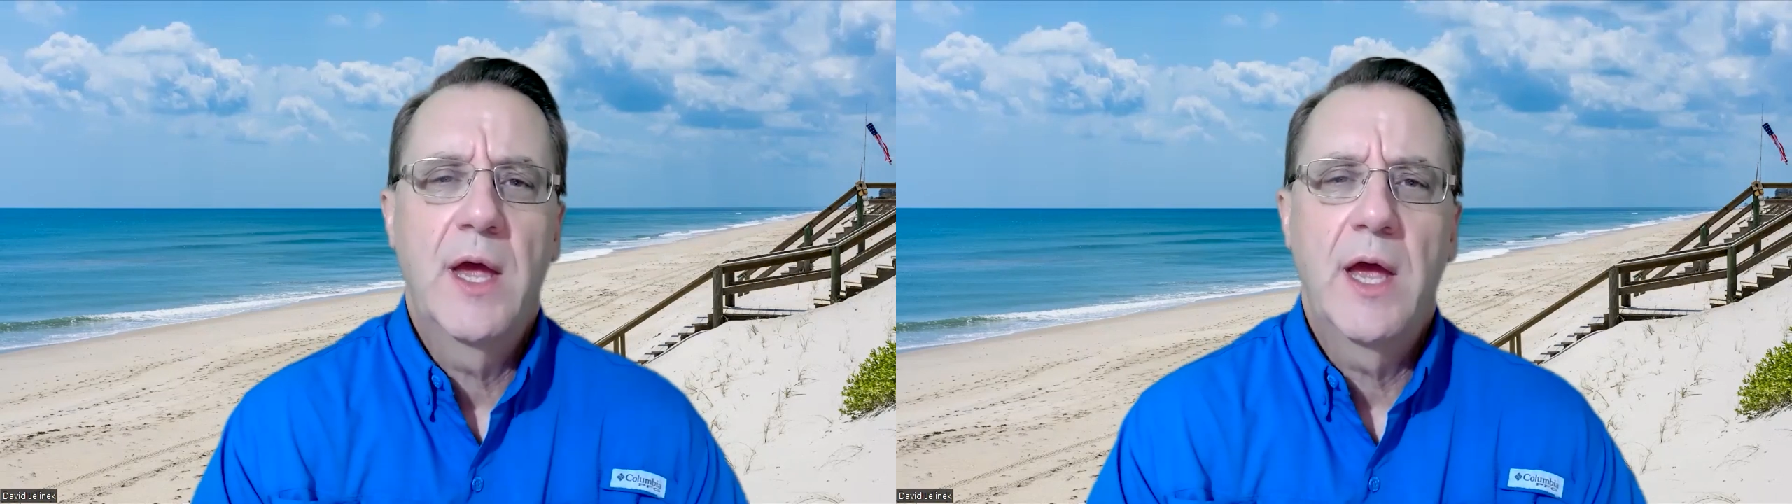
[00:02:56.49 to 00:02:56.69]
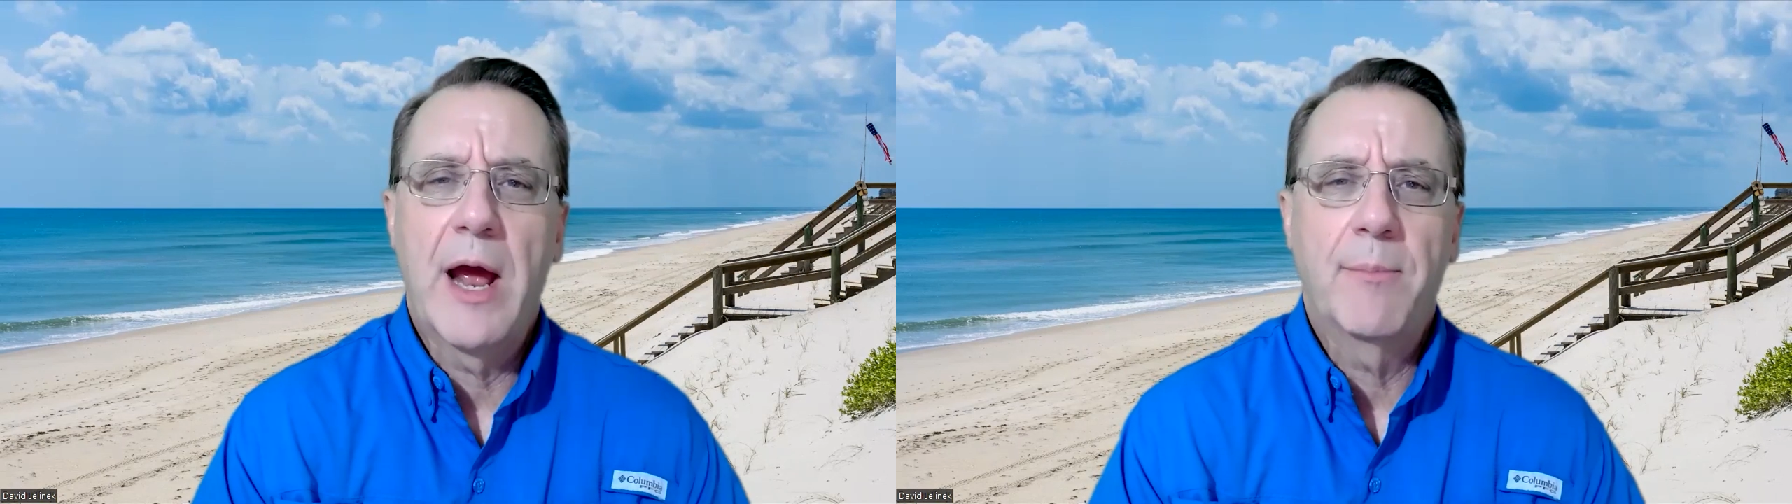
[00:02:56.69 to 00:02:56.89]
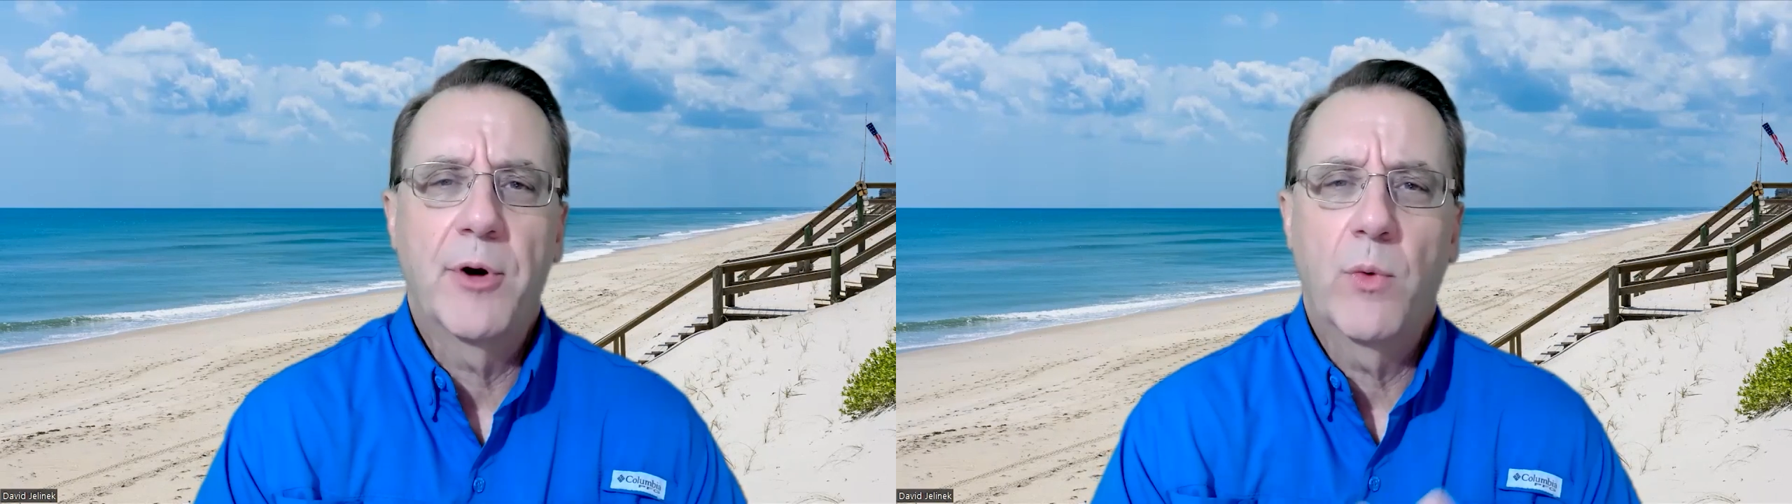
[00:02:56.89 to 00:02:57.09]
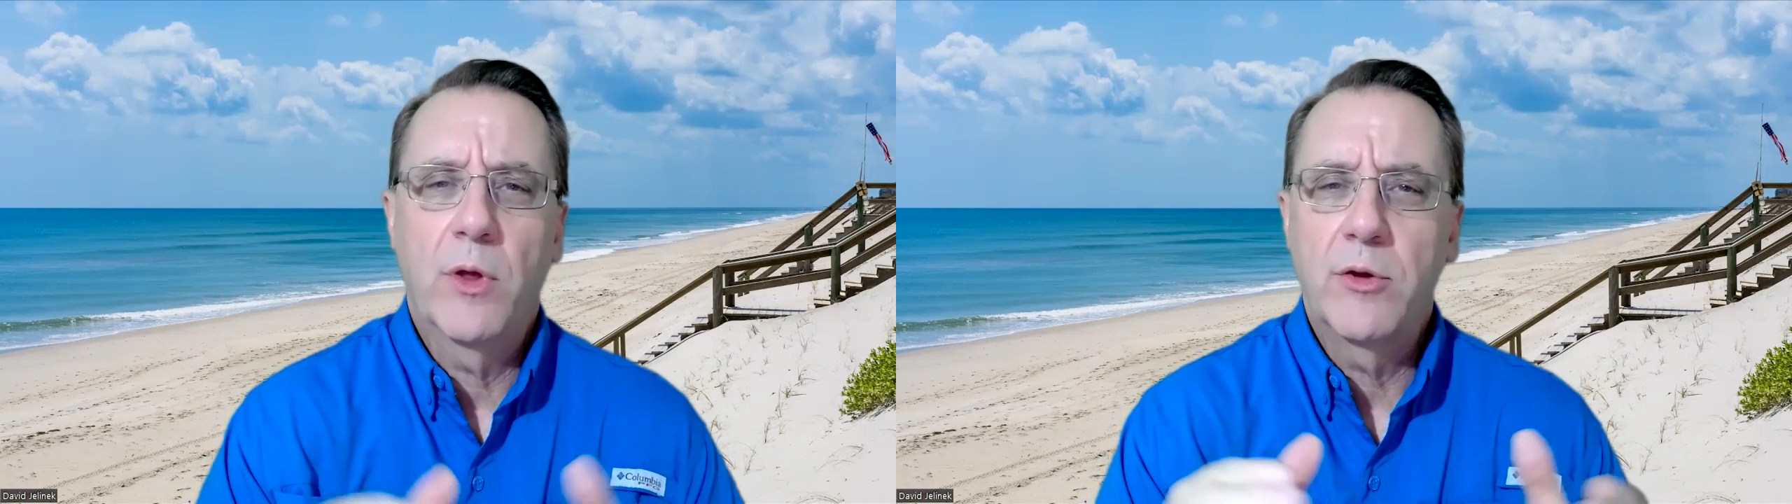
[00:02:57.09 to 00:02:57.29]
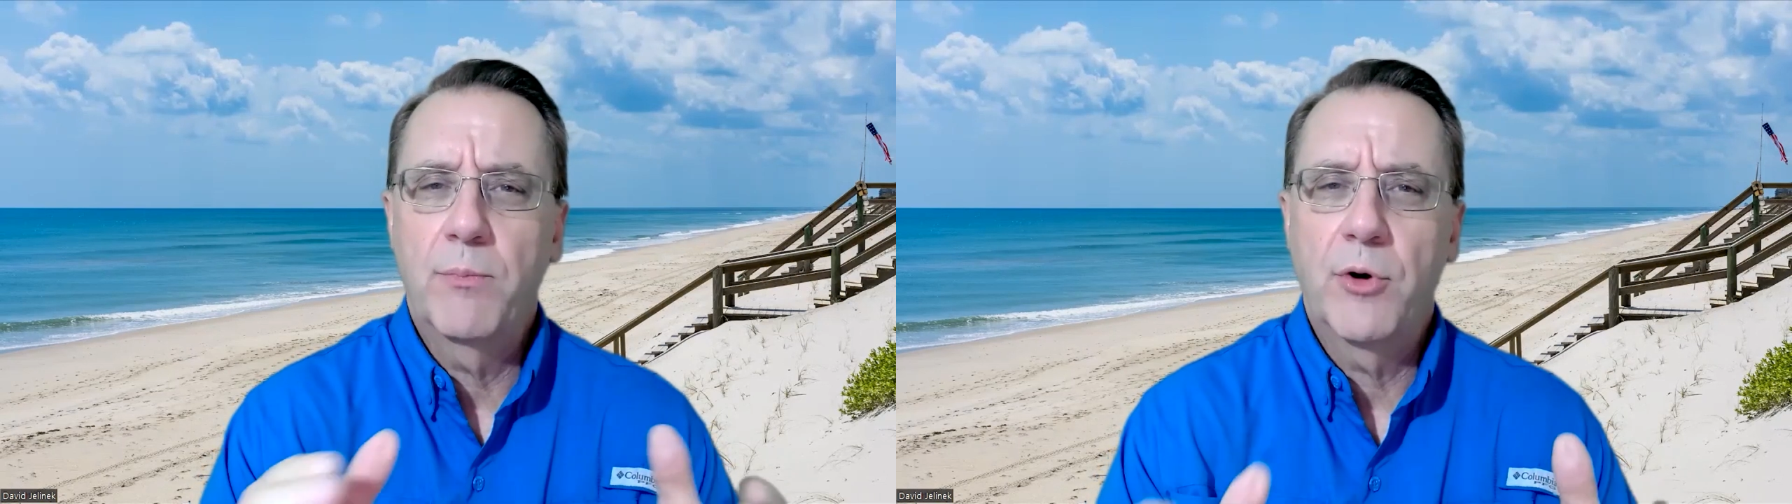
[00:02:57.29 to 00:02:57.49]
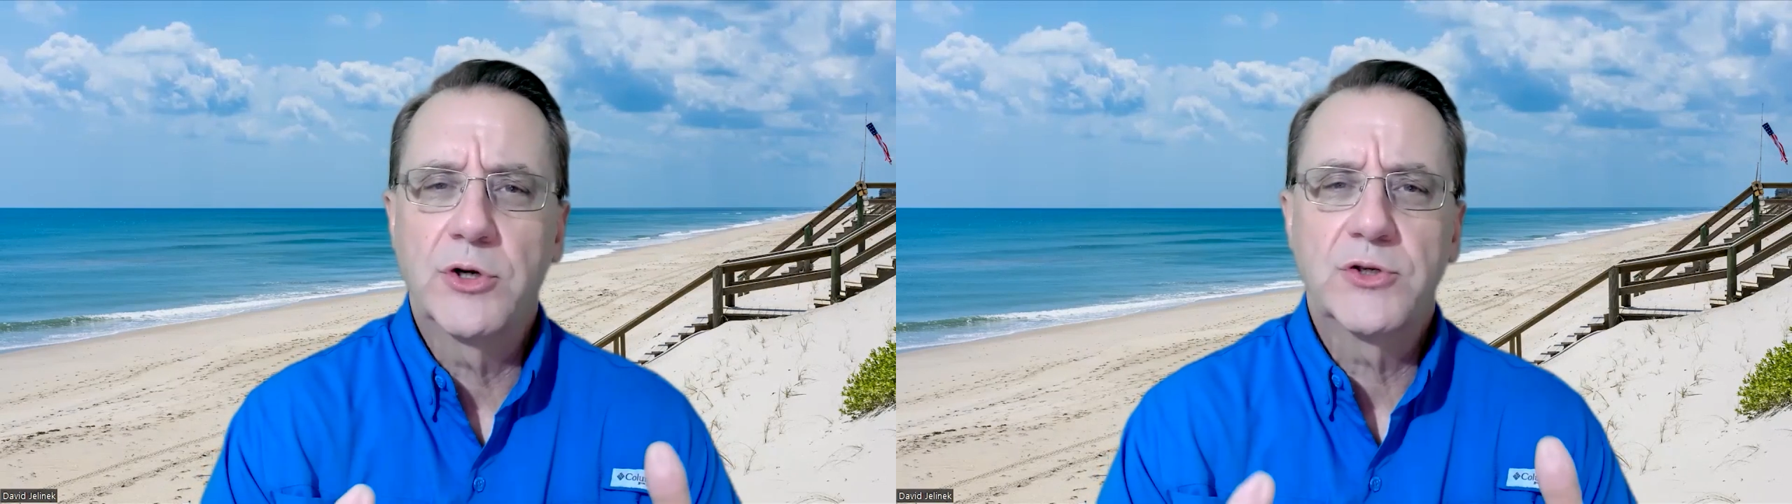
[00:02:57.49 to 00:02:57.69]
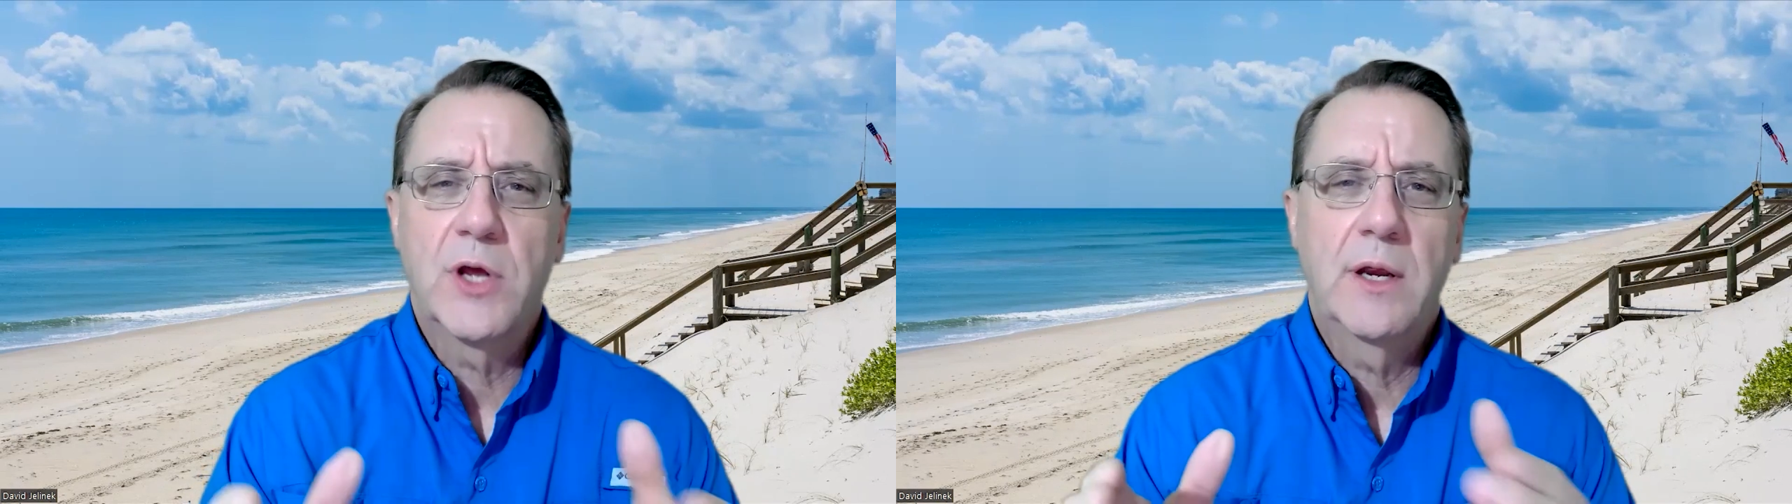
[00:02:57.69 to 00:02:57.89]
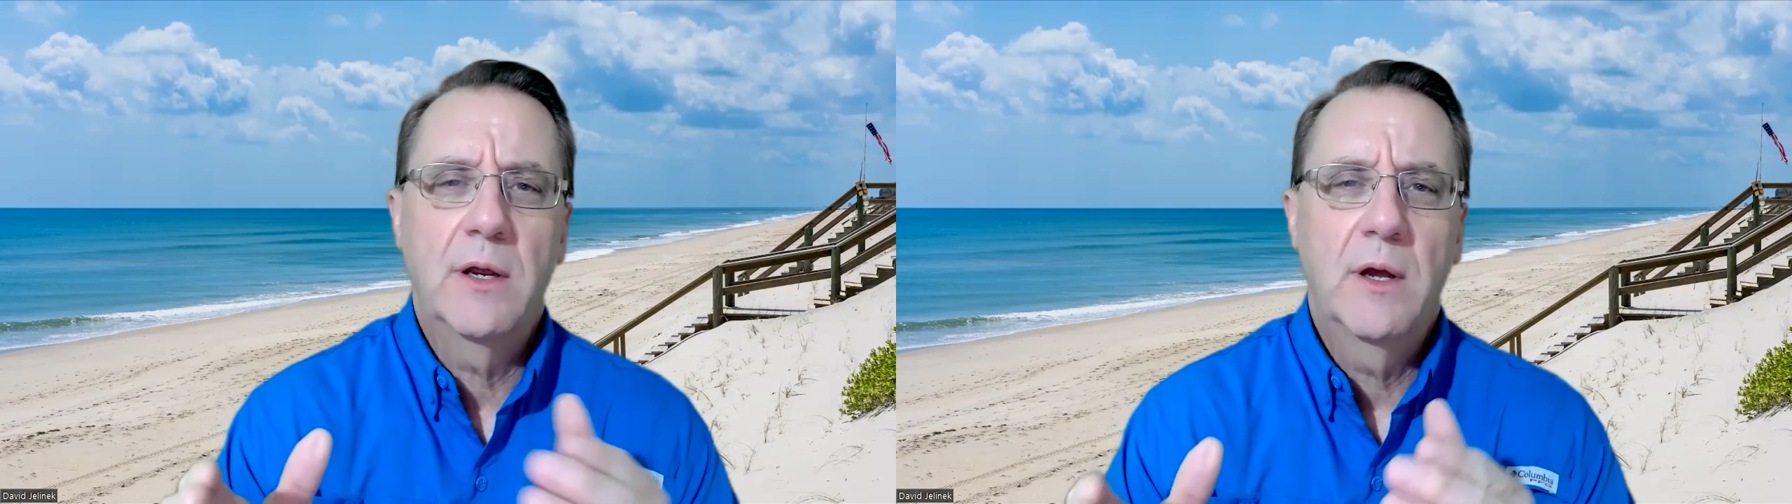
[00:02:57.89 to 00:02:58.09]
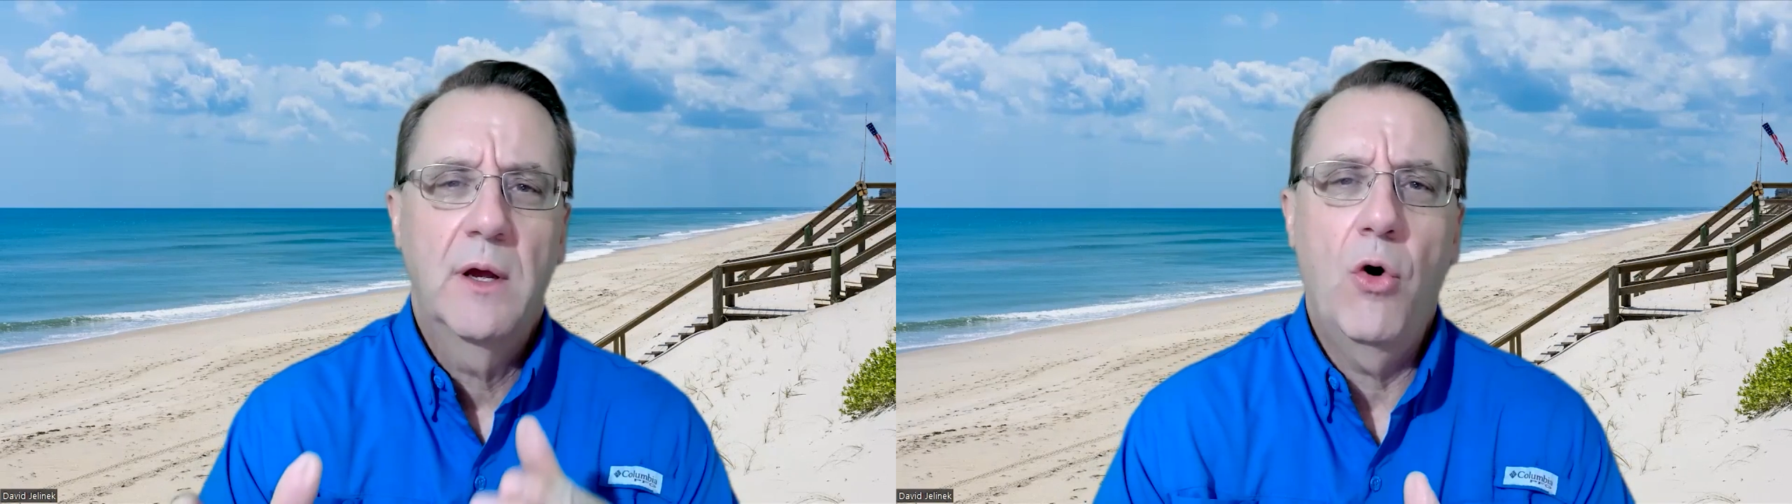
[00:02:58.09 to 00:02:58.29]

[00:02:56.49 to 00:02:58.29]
a property, whether you purchase a